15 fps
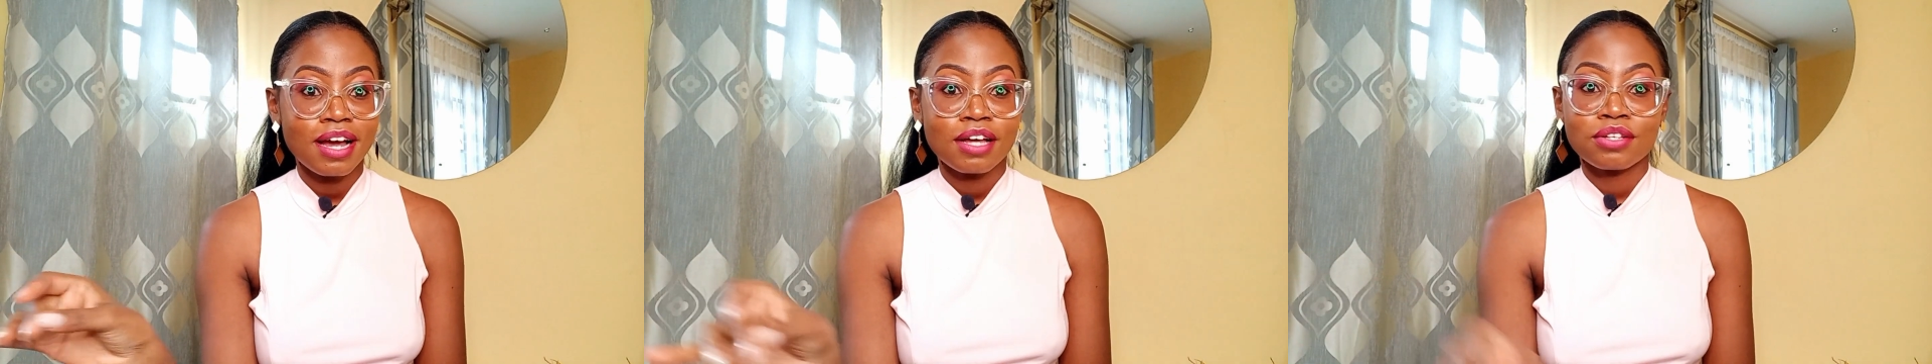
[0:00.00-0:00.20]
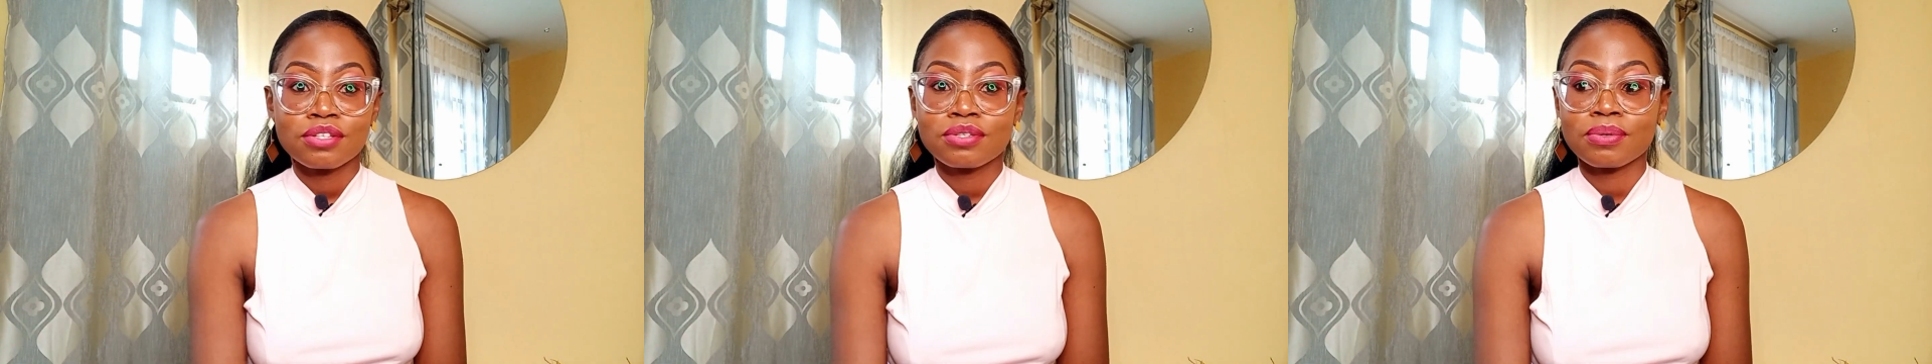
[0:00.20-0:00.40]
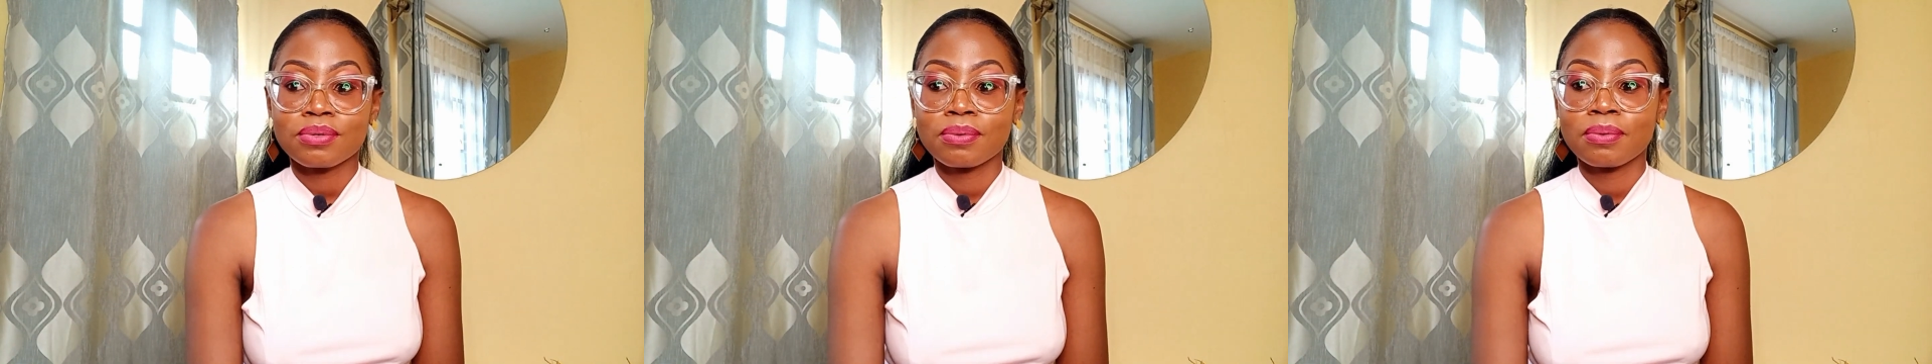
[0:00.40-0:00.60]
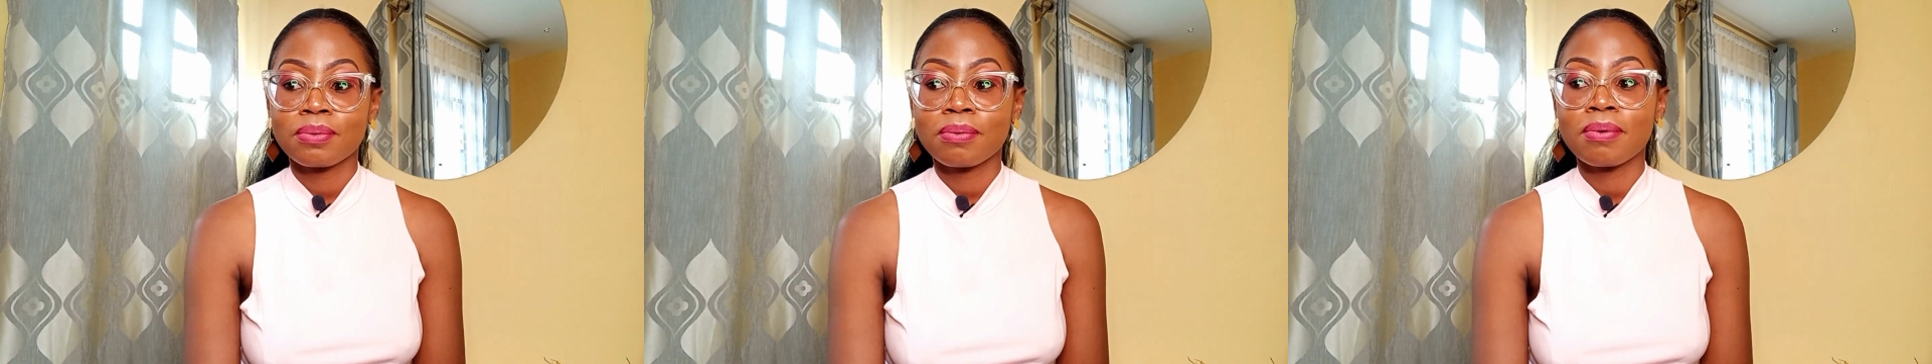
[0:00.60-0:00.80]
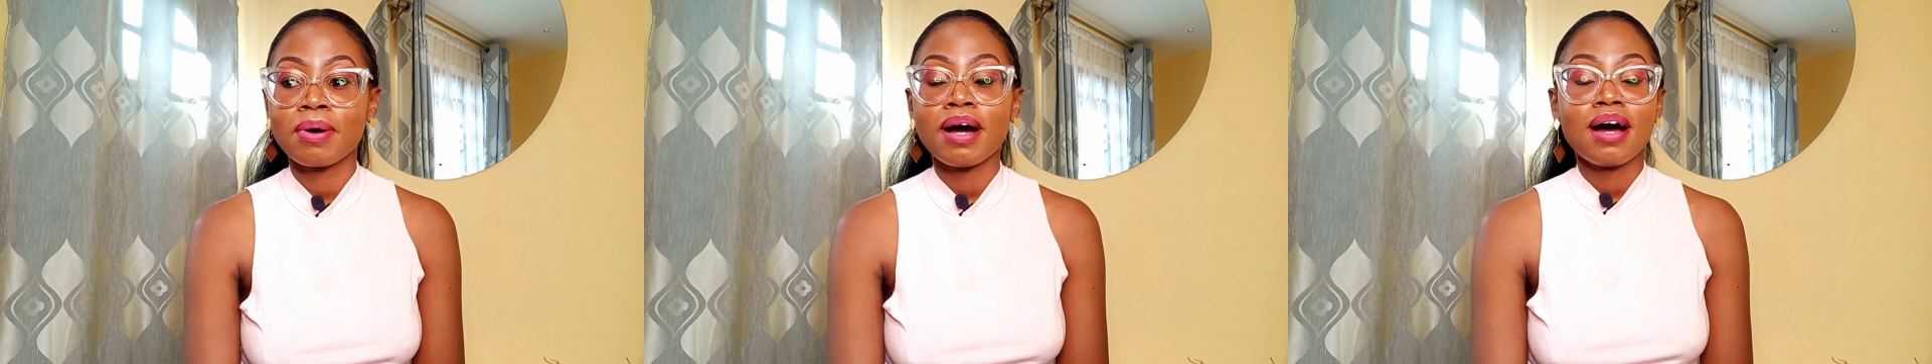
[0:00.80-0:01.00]

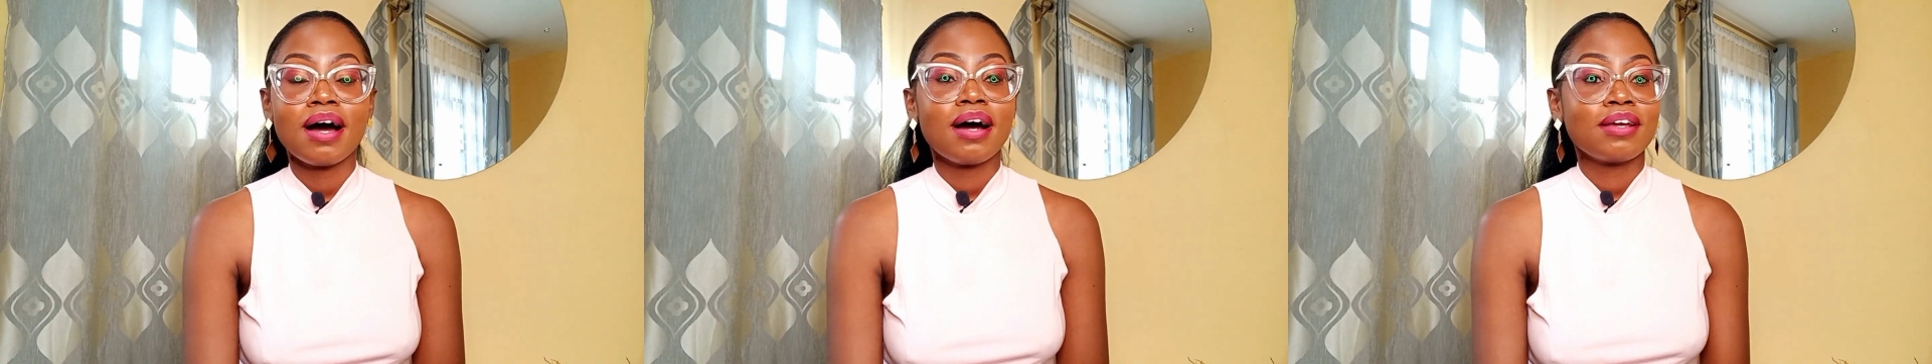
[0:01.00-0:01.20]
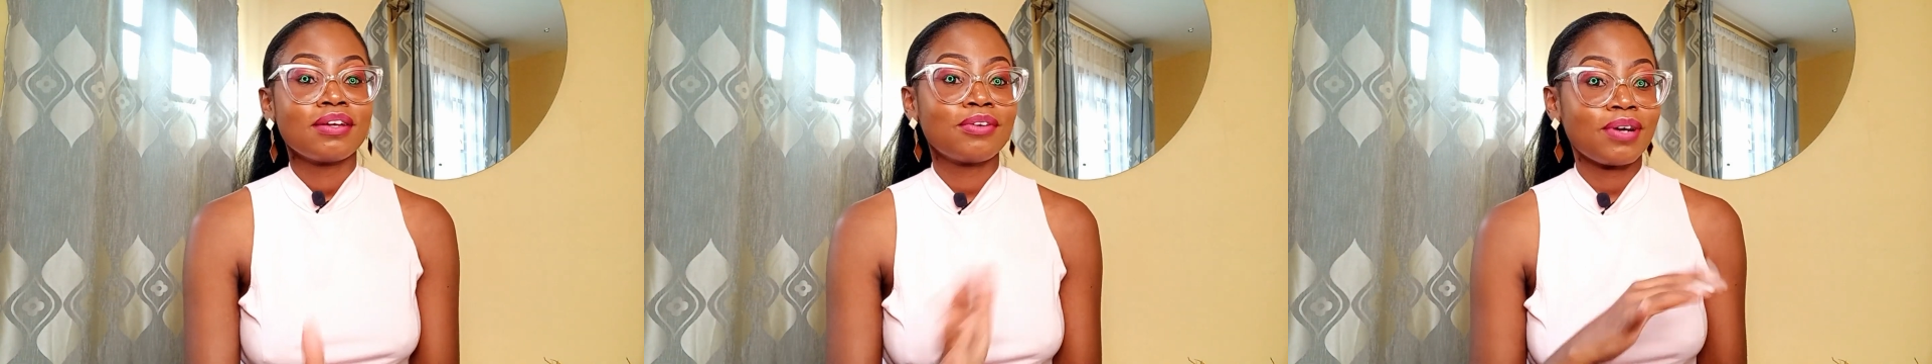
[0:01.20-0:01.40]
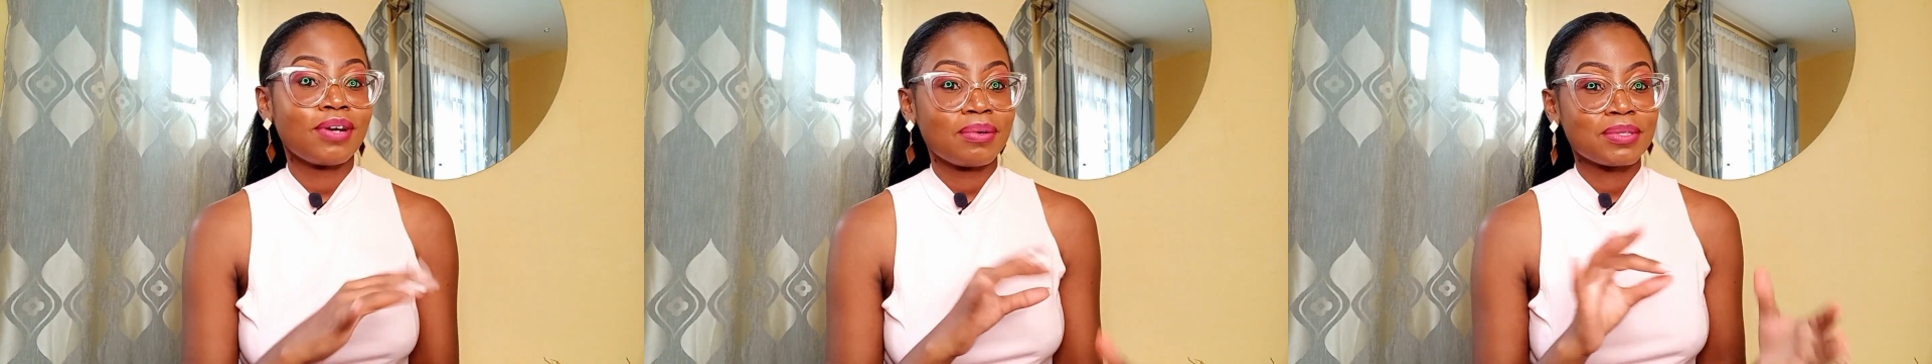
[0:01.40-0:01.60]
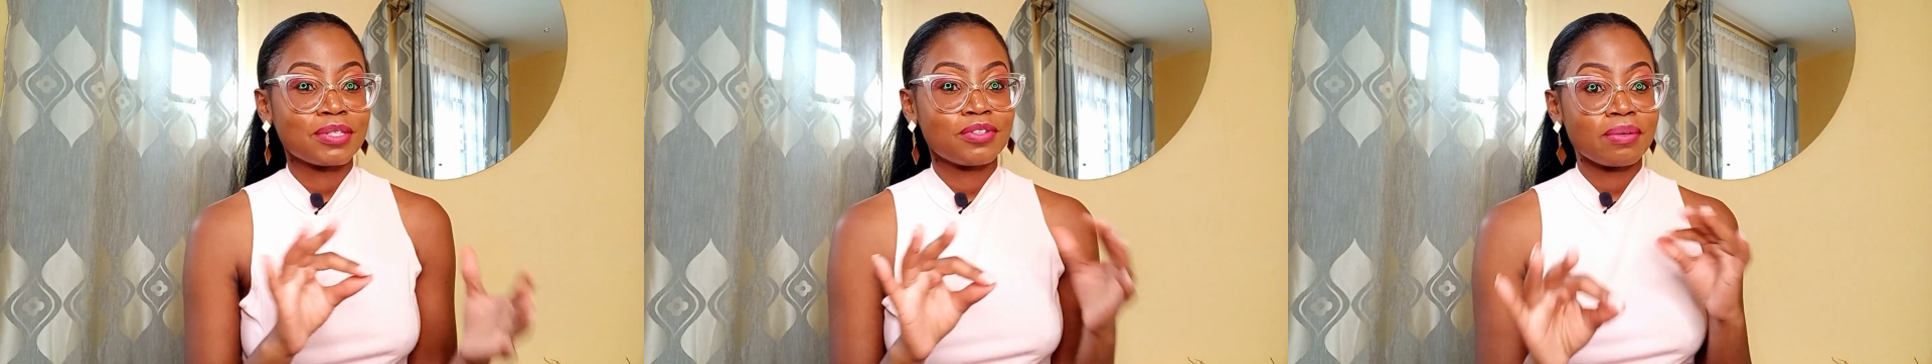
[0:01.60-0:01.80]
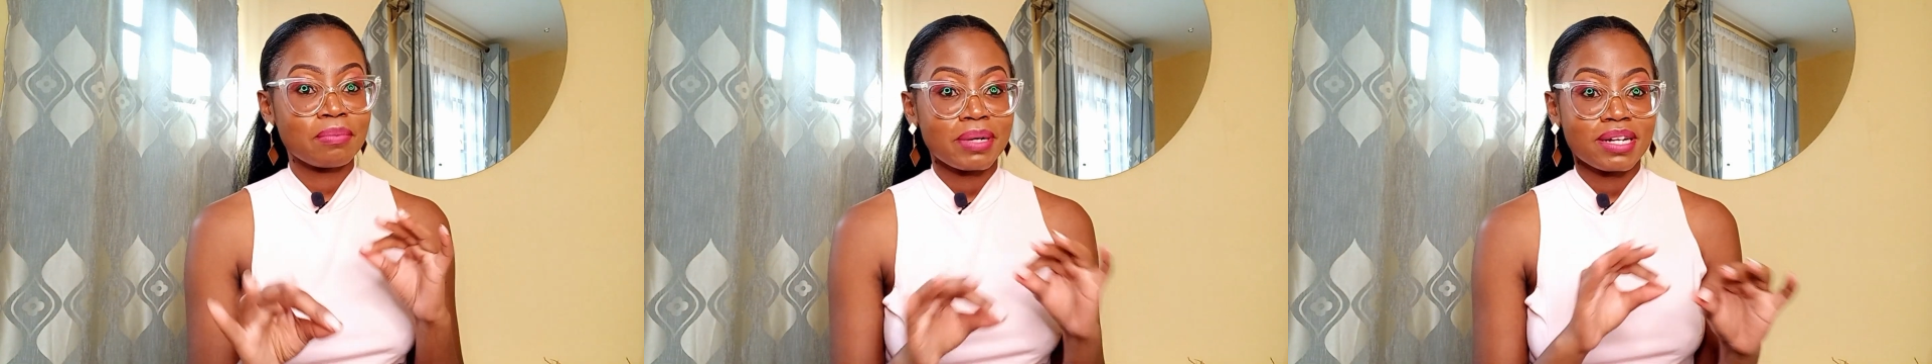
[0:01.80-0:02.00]
So, you know, I was
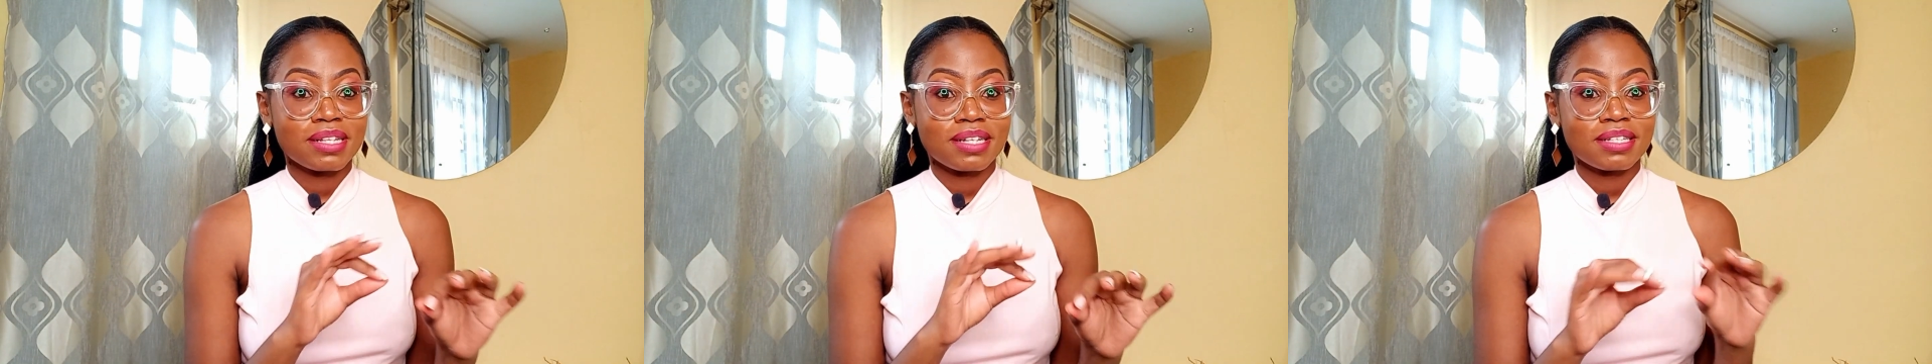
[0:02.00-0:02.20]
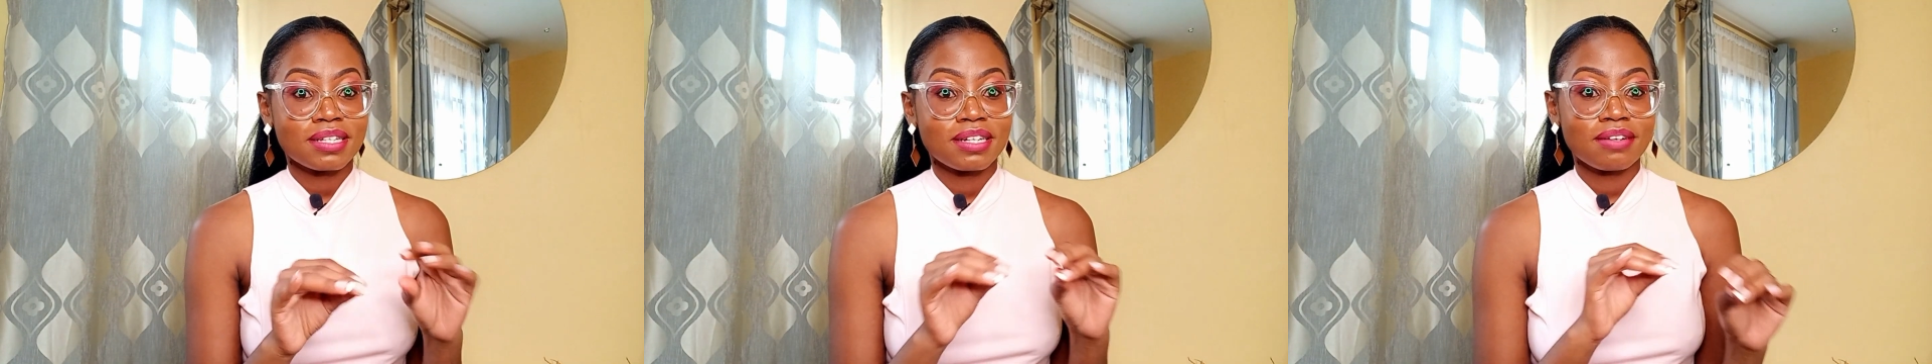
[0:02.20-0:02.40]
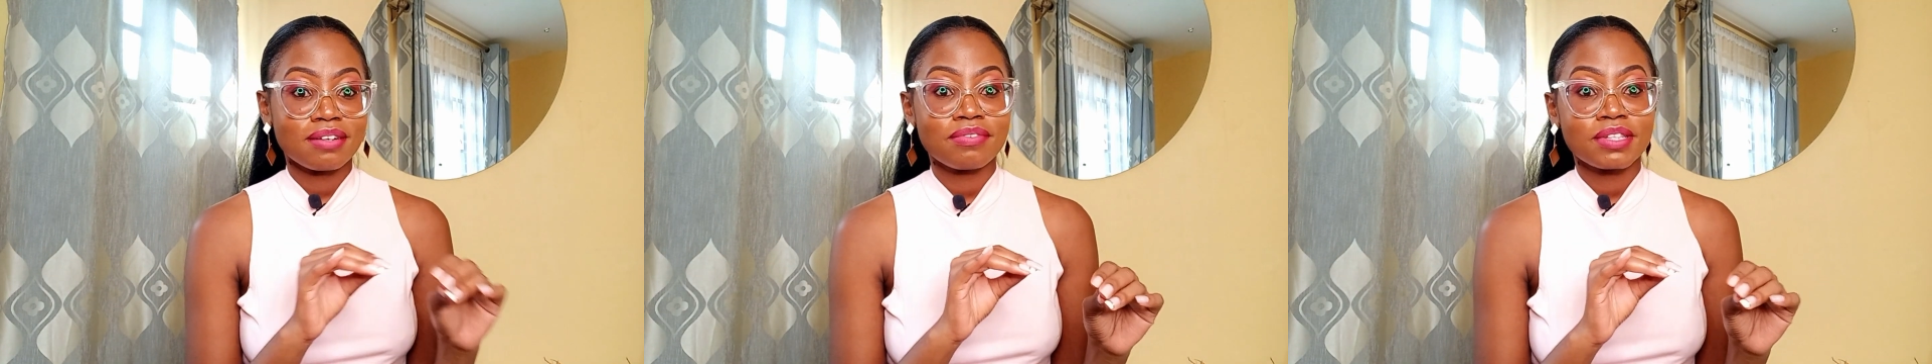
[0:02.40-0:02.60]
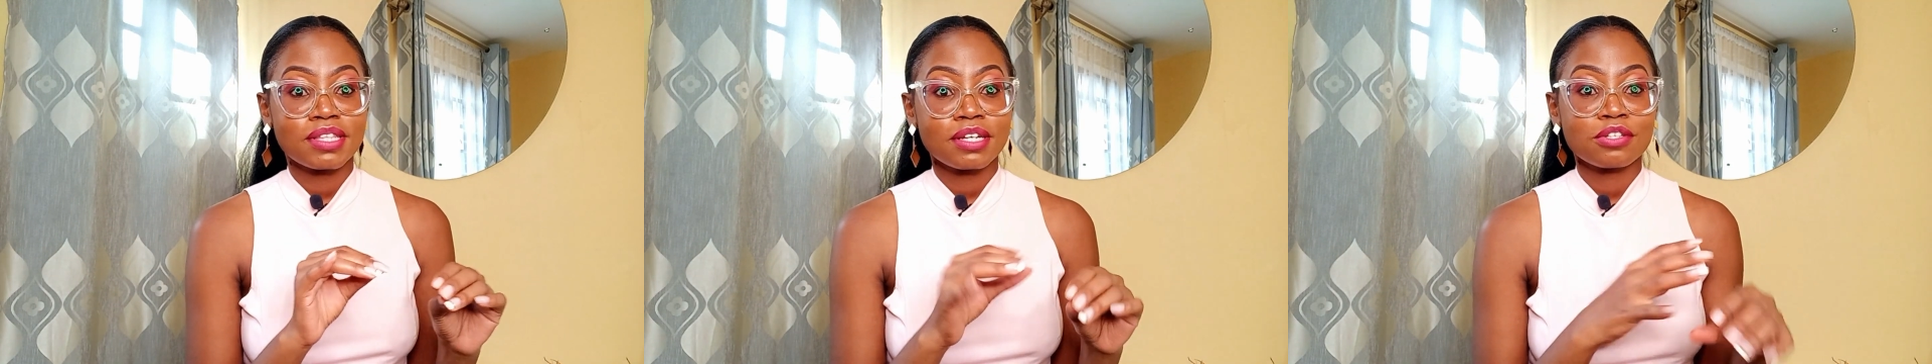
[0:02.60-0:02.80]
doing my research and everything